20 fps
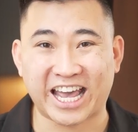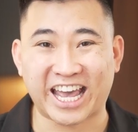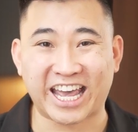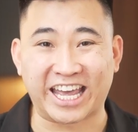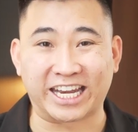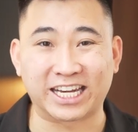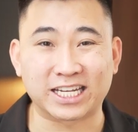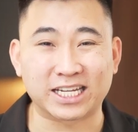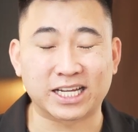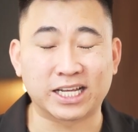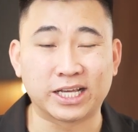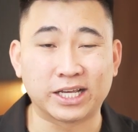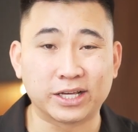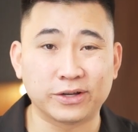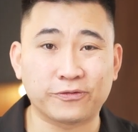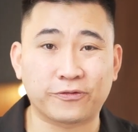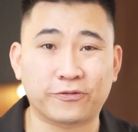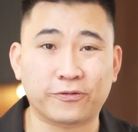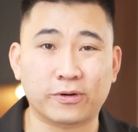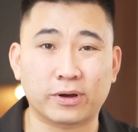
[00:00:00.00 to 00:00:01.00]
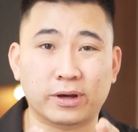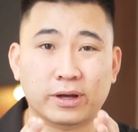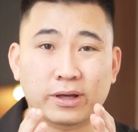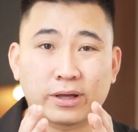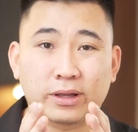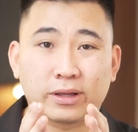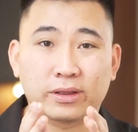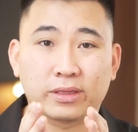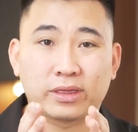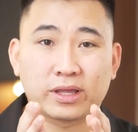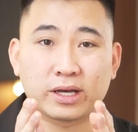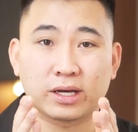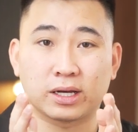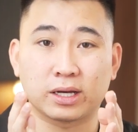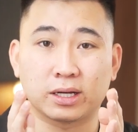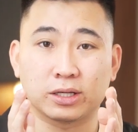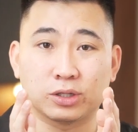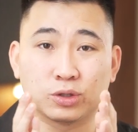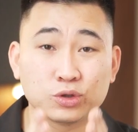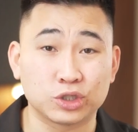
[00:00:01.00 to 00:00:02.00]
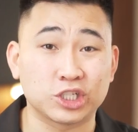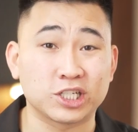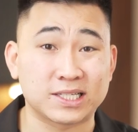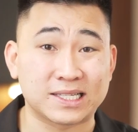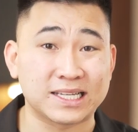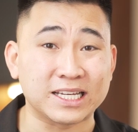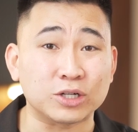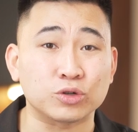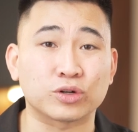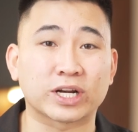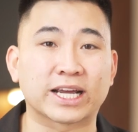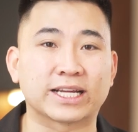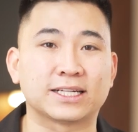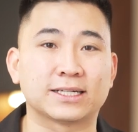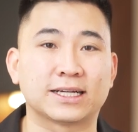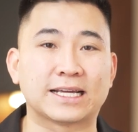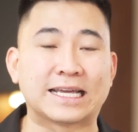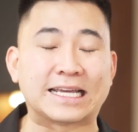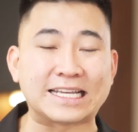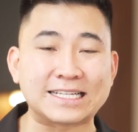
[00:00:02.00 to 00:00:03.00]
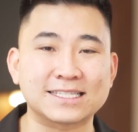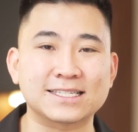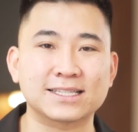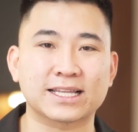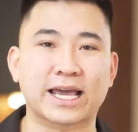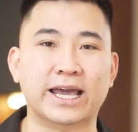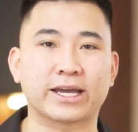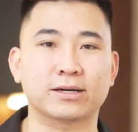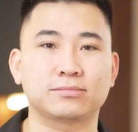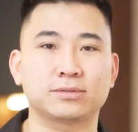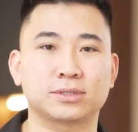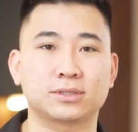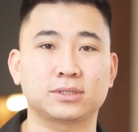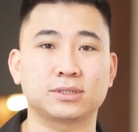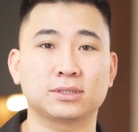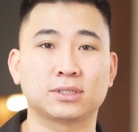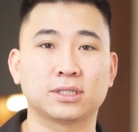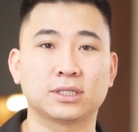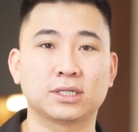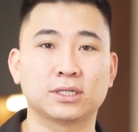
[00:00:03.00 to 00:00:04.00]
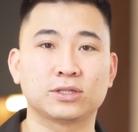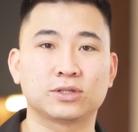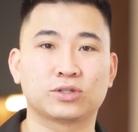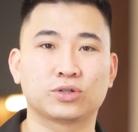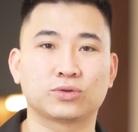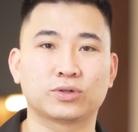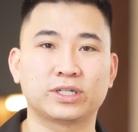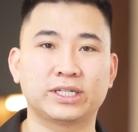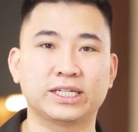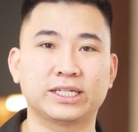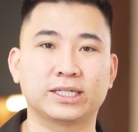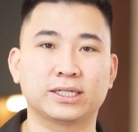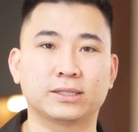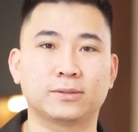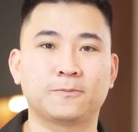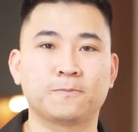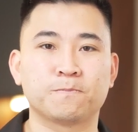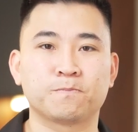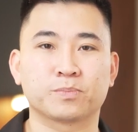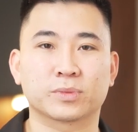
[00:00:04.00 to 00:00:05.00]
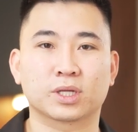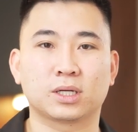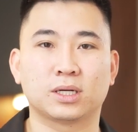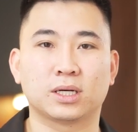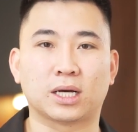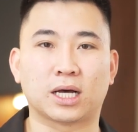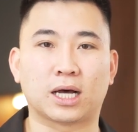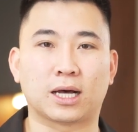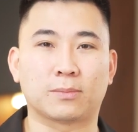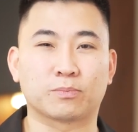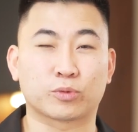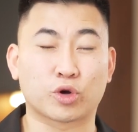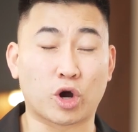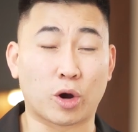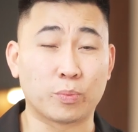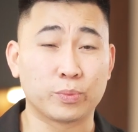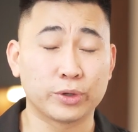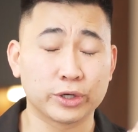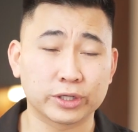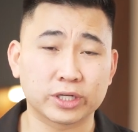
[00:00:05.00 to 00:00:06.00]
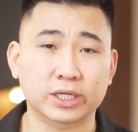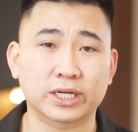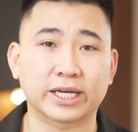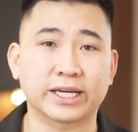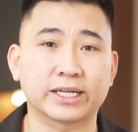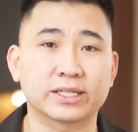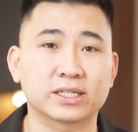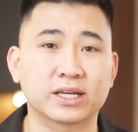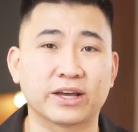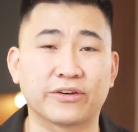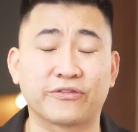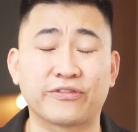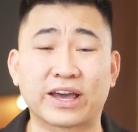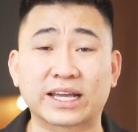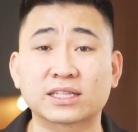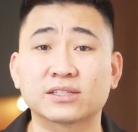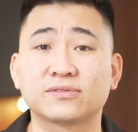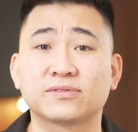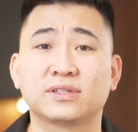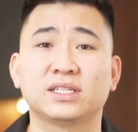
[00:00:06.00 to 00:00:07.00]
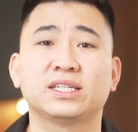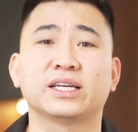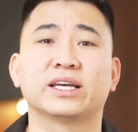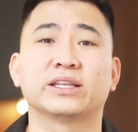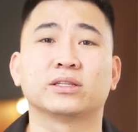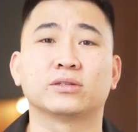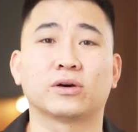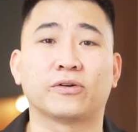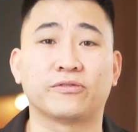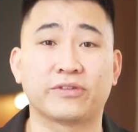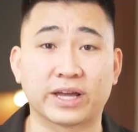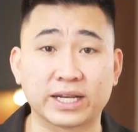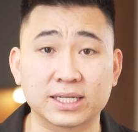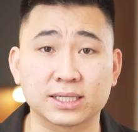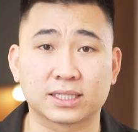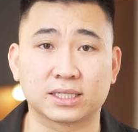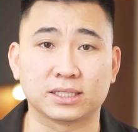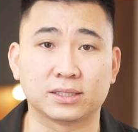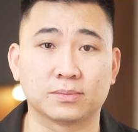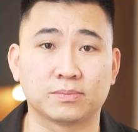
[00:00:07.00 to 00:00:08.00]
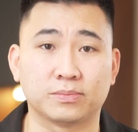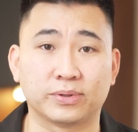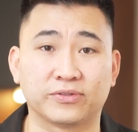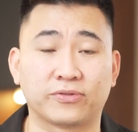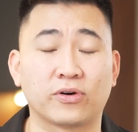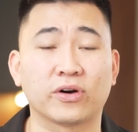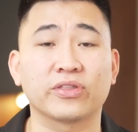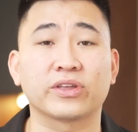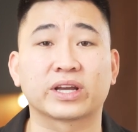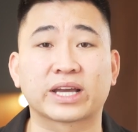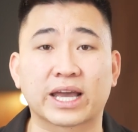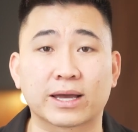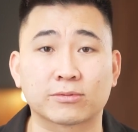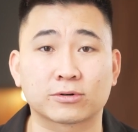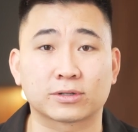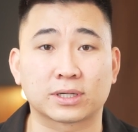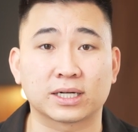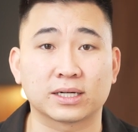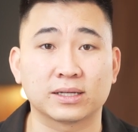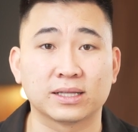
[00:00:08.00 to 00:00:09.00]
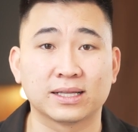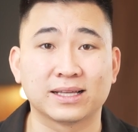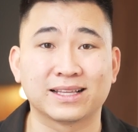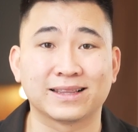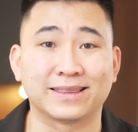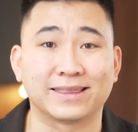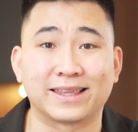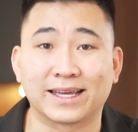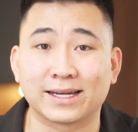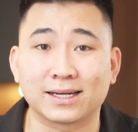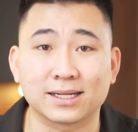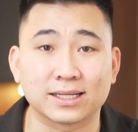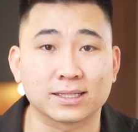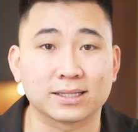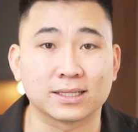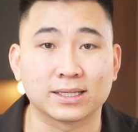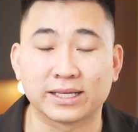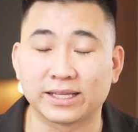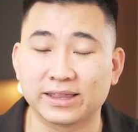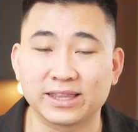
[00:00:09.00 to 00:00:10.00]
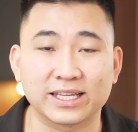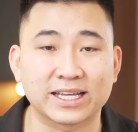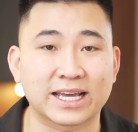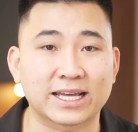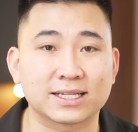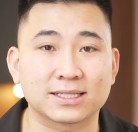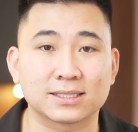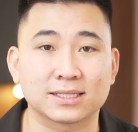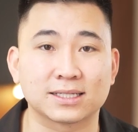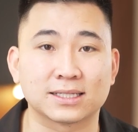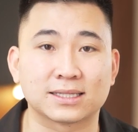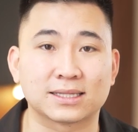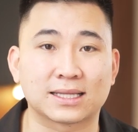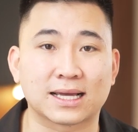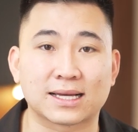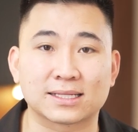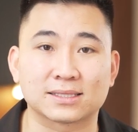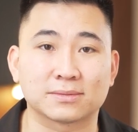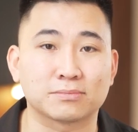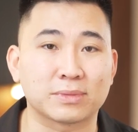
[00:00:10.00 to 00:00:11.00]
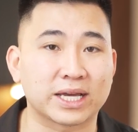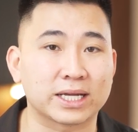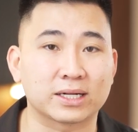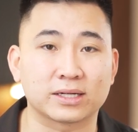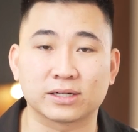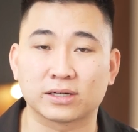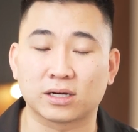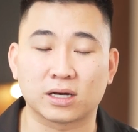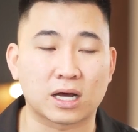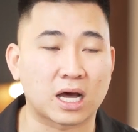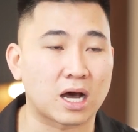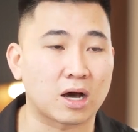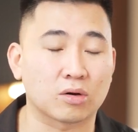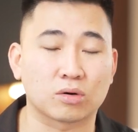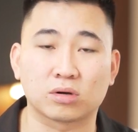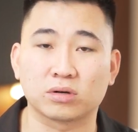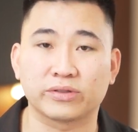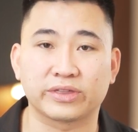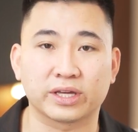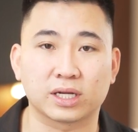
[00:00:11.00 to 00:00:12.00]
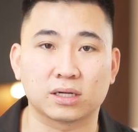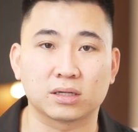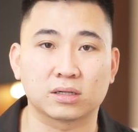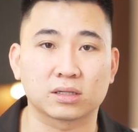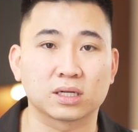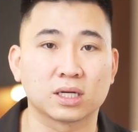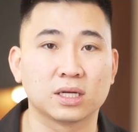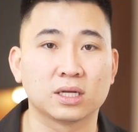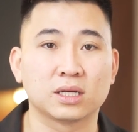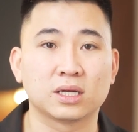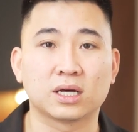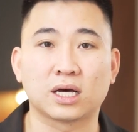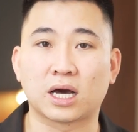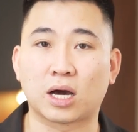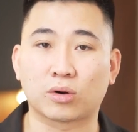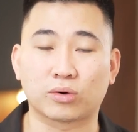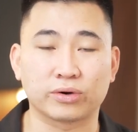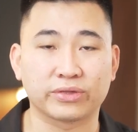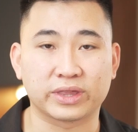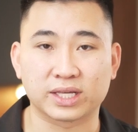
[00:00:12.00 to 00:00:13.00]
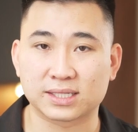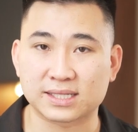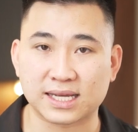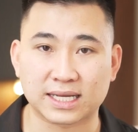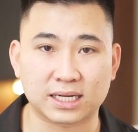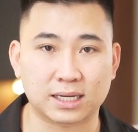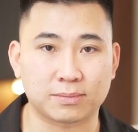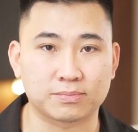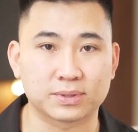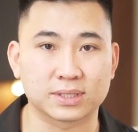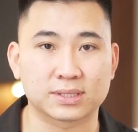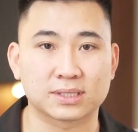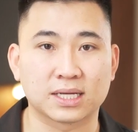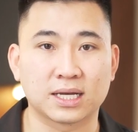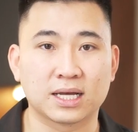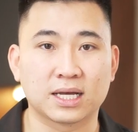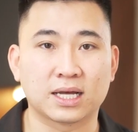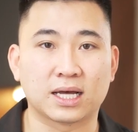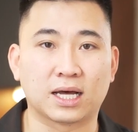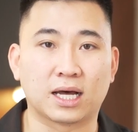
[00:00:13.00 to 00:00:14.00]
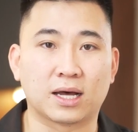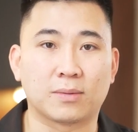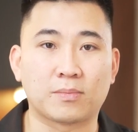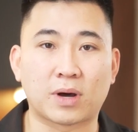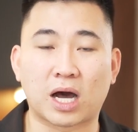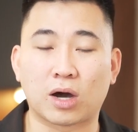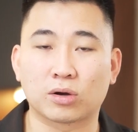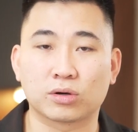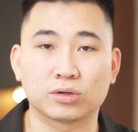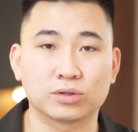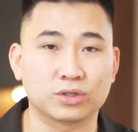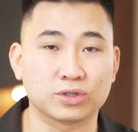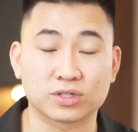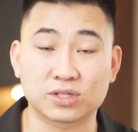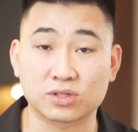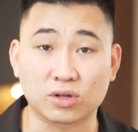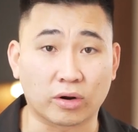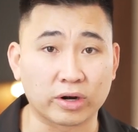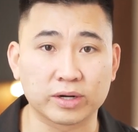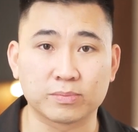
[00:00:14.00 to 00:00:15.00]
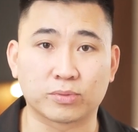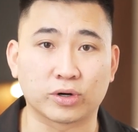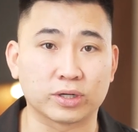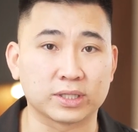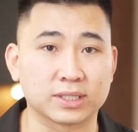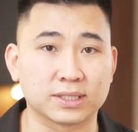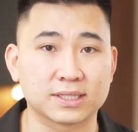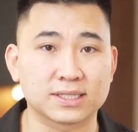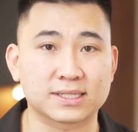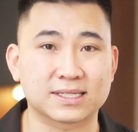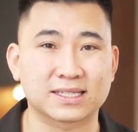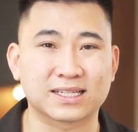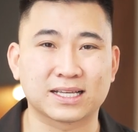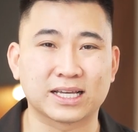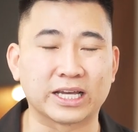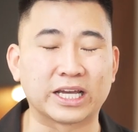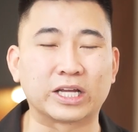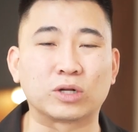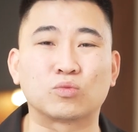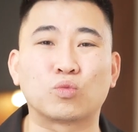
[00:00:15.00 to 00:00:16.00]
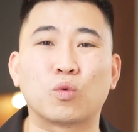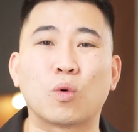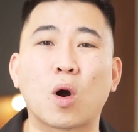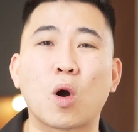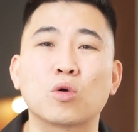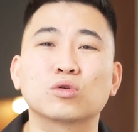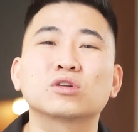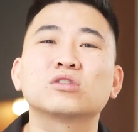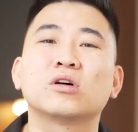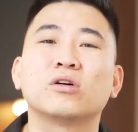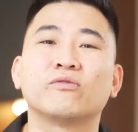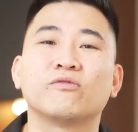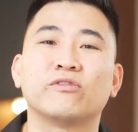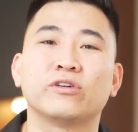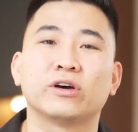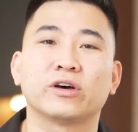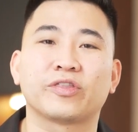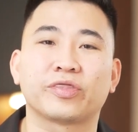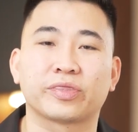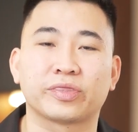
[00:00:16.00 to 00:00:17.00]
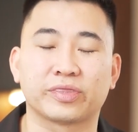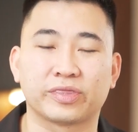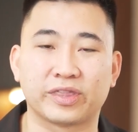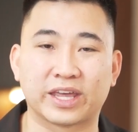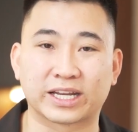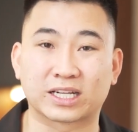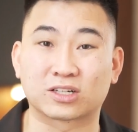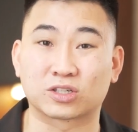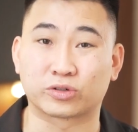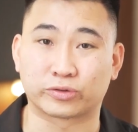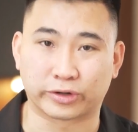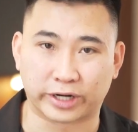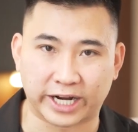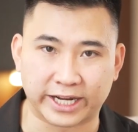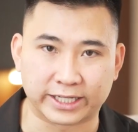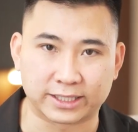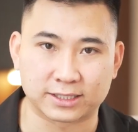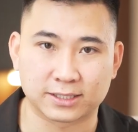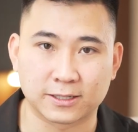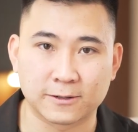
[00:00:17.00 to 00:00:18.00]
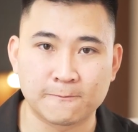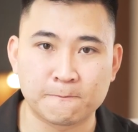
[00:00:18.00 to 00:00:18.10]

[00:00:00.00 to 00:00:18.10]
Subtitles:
And if the UGC creator isn't able to really communicate effectively and authentically before the camera, then in the end it doesn't matter how good they look, how good the setup is, how good your storyboard is, it won't convert that great.